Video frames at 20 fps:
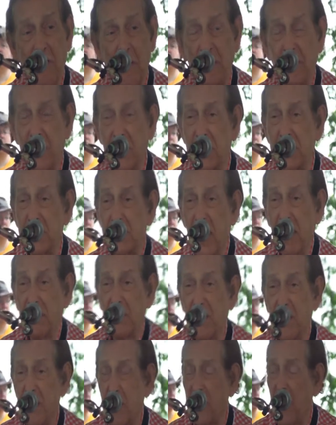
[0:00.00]

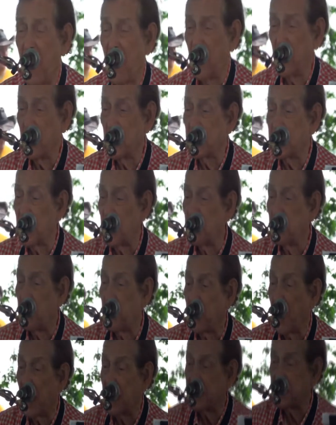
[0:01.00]
57,000
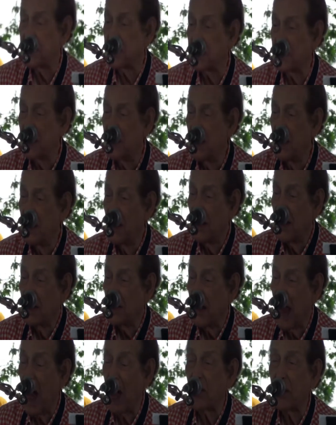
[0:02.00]
plus.
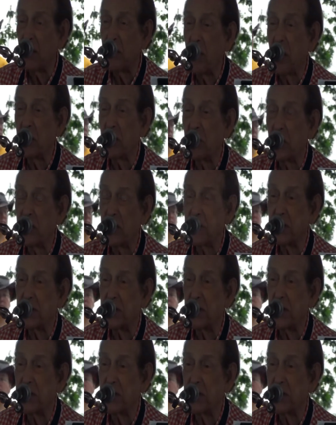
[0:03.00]
Now the memory is